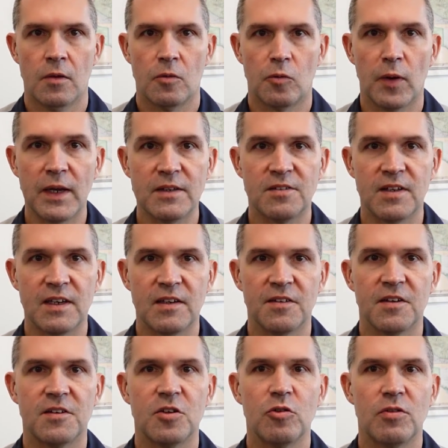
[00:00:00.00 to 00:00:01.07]
Racing to
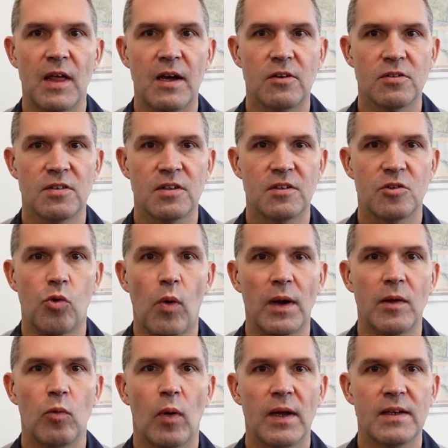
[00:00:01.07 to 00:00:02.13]
the
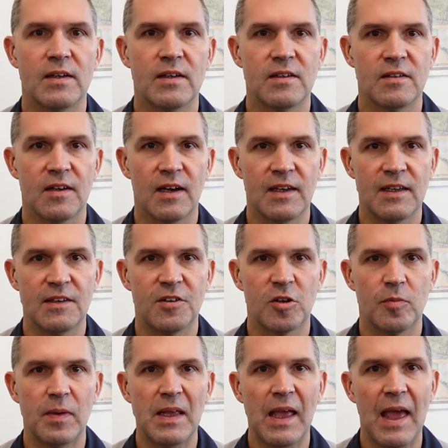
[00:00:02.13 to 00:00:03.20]
2021 Kentucky
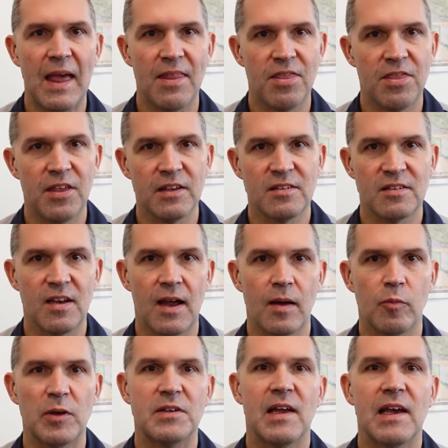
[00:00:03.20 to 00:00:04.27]
Derby, and this
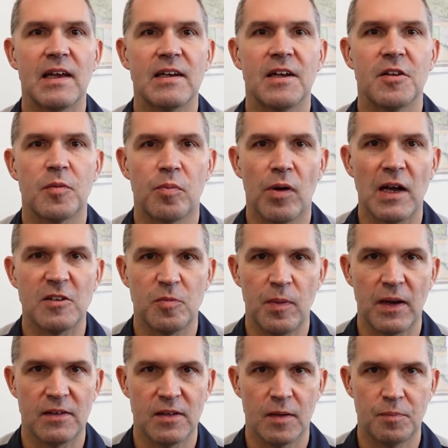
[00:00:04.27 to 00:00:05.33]
time we take another
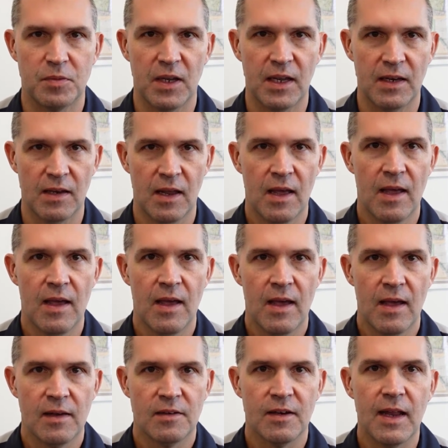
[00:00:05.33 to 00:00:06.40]
prospect update.
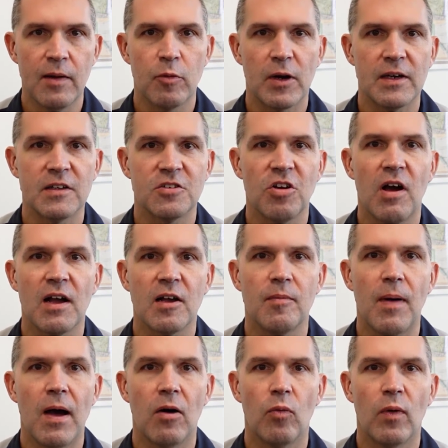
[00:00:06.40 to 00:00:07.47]
Today we're going to talk
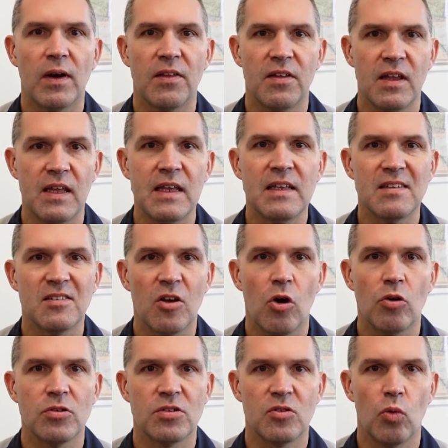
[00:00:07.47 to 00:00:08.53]
about one of the East
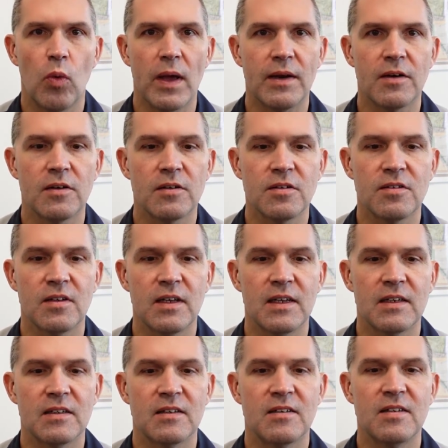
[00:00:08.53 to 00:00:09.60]
Coast winners
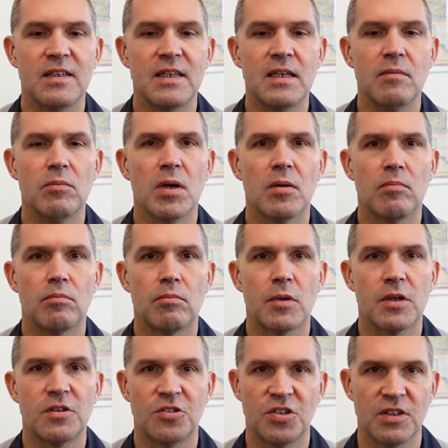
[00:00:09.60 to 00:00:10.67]
in Team
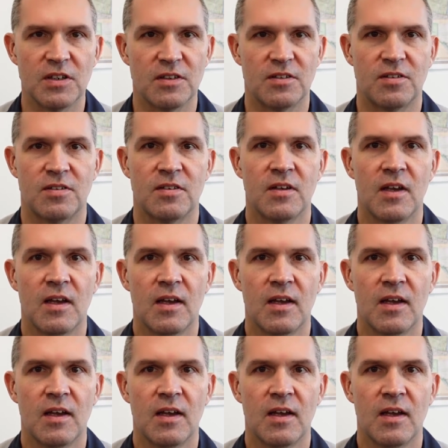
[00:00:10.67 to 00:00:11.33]
Merchants.